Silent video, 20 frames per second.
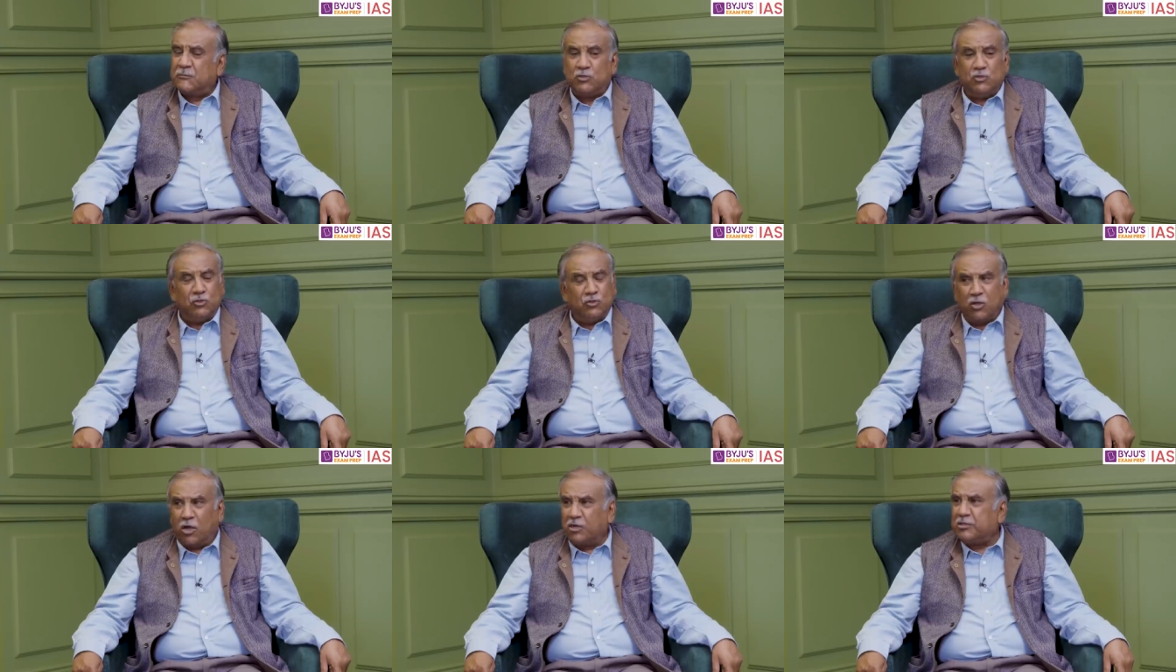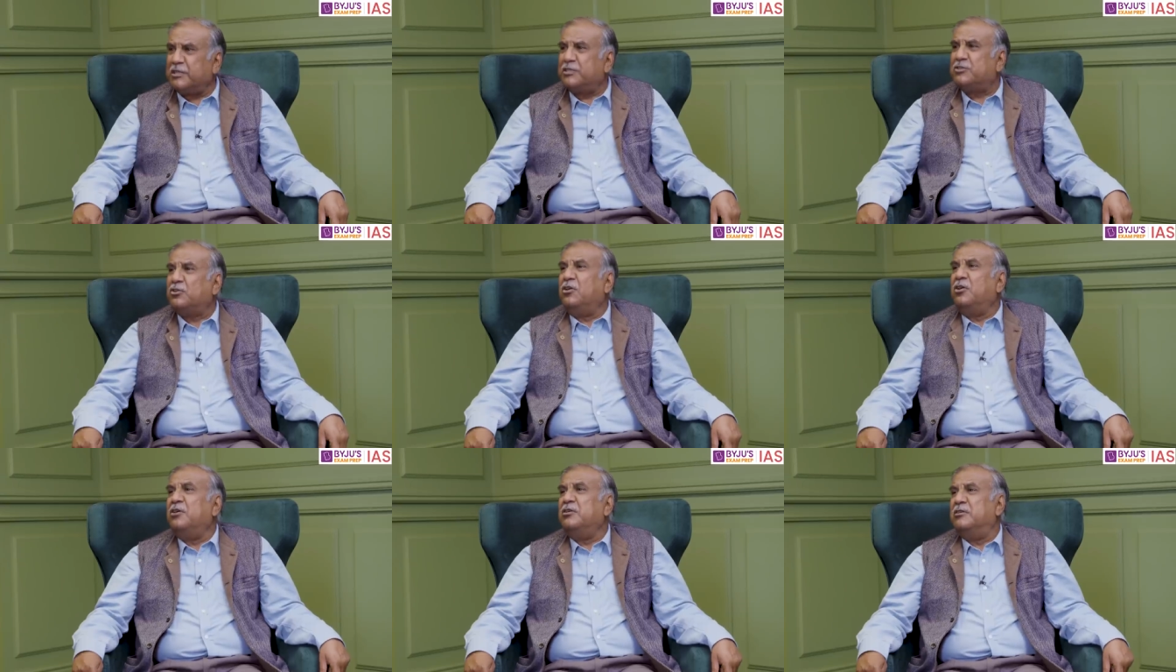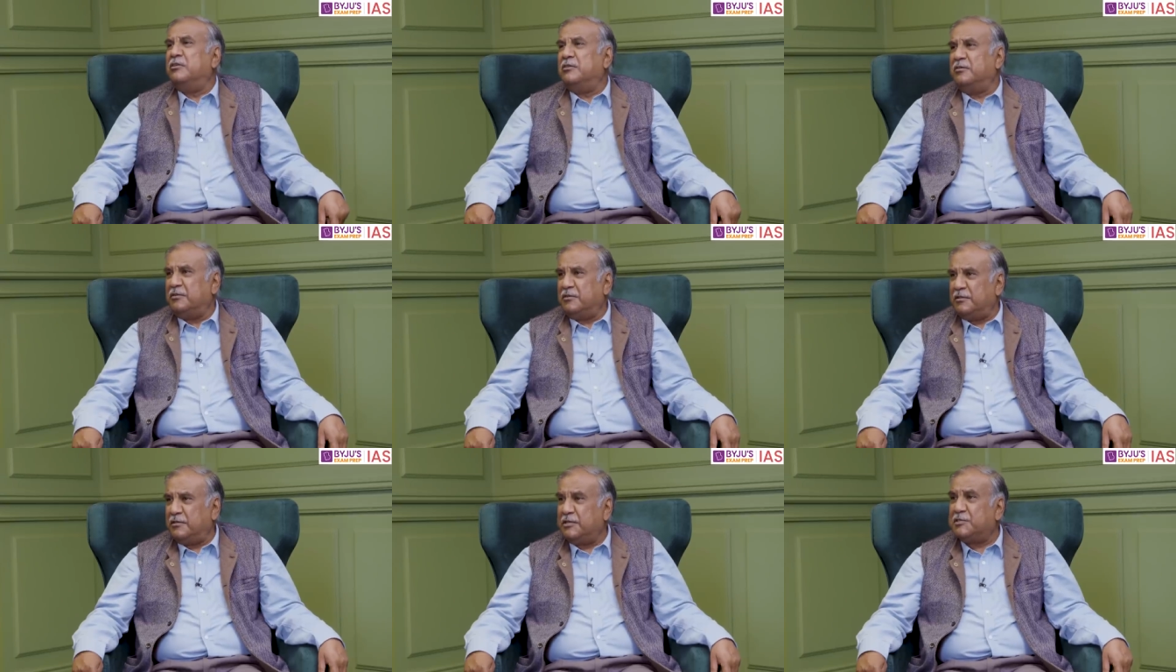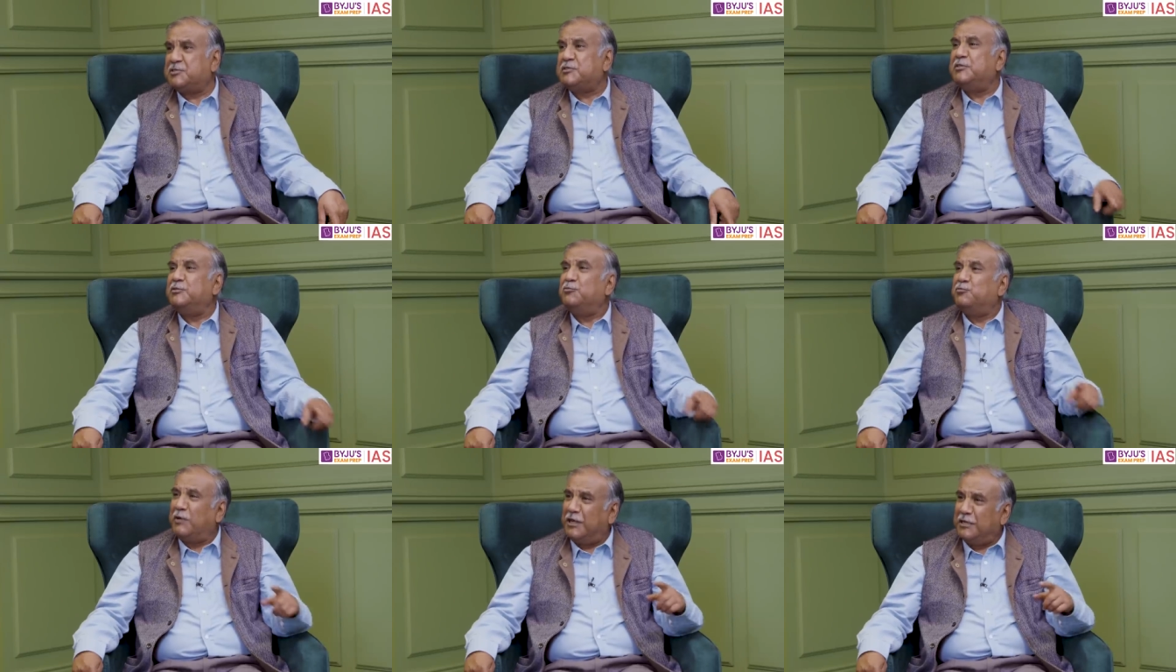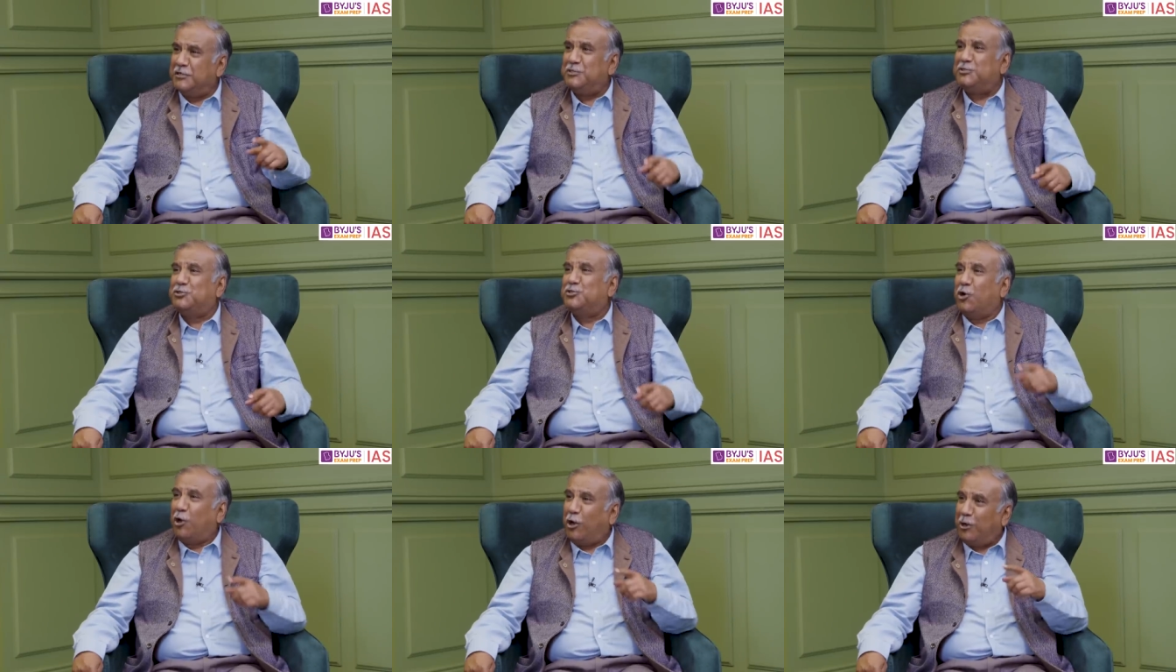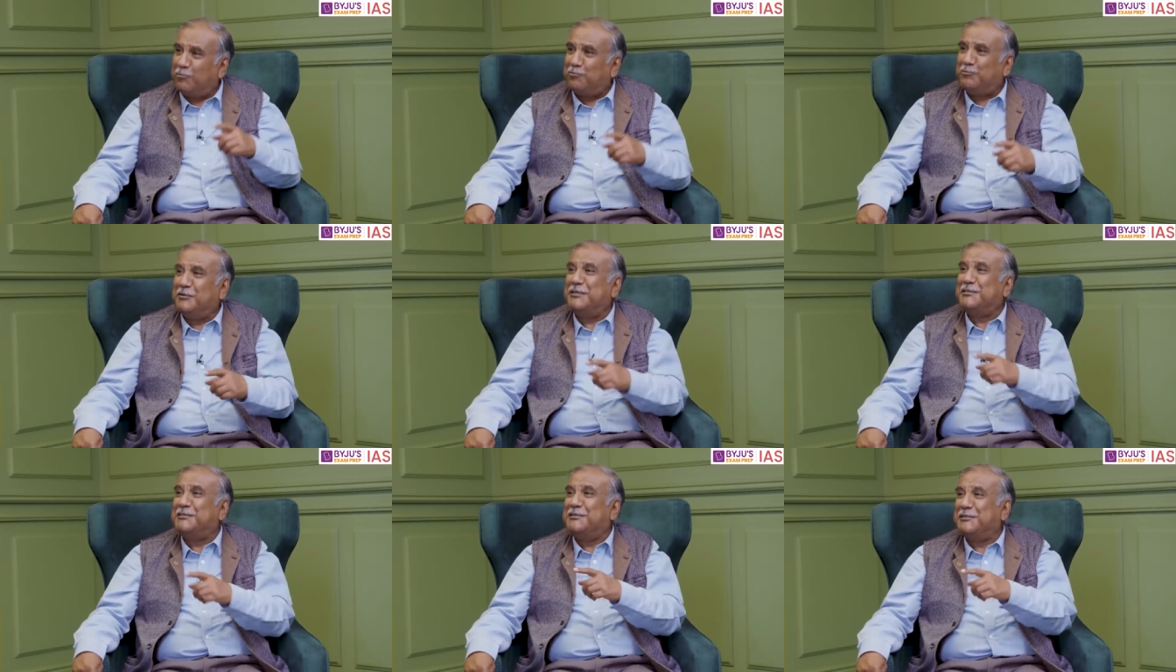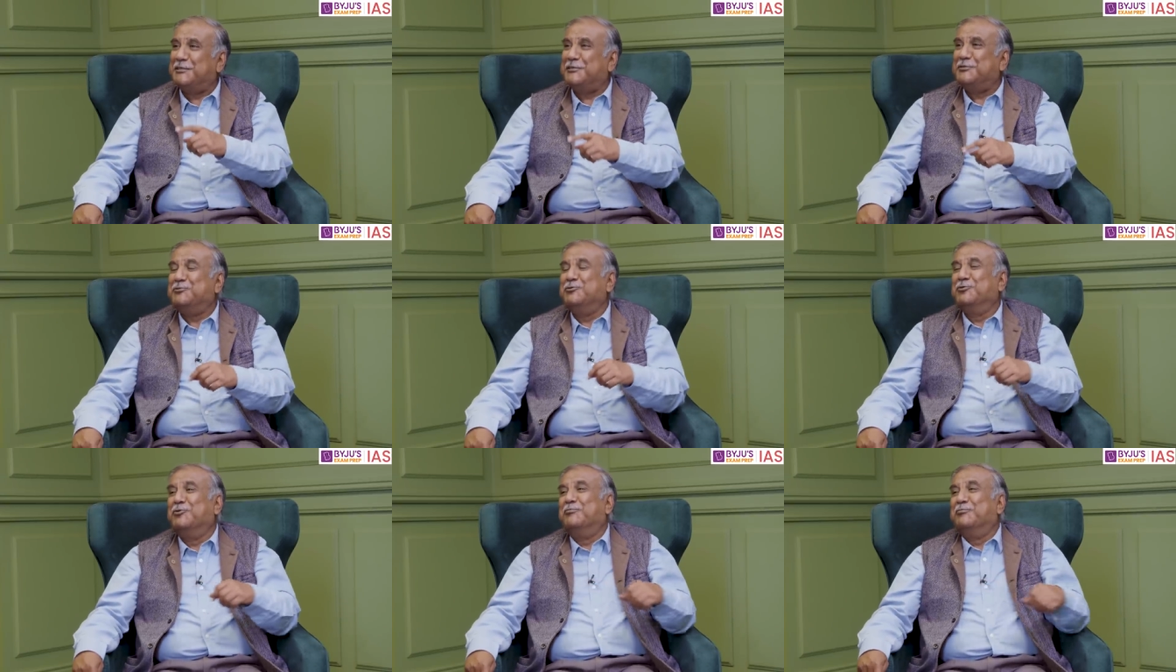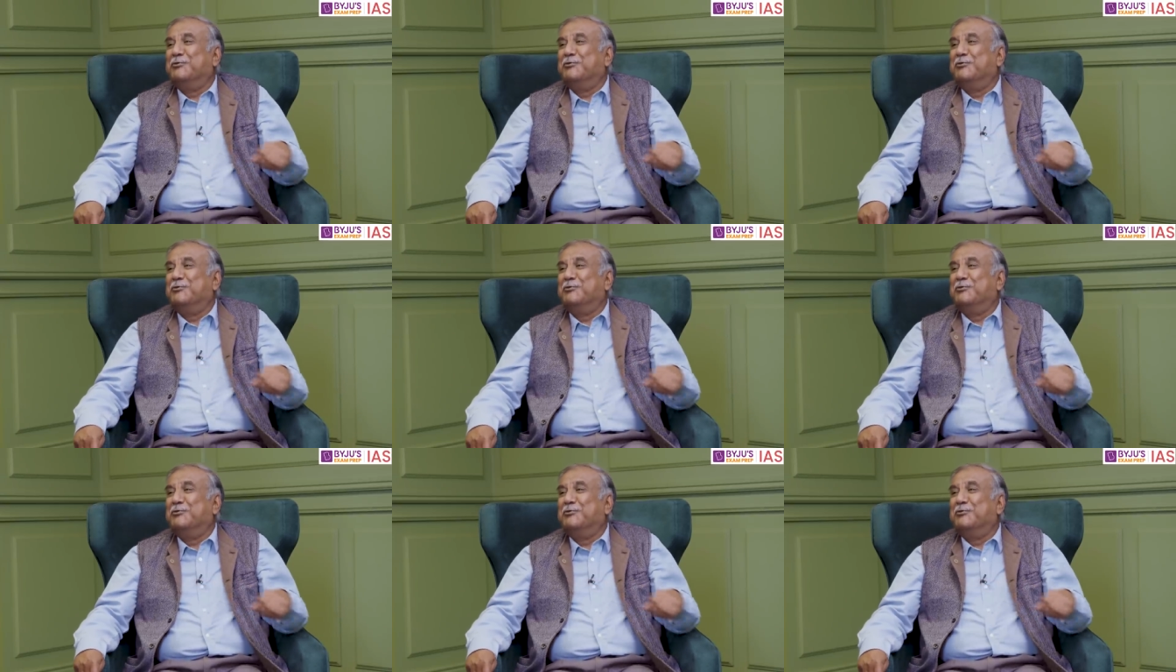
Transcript: Not at all. It's the one job where there is no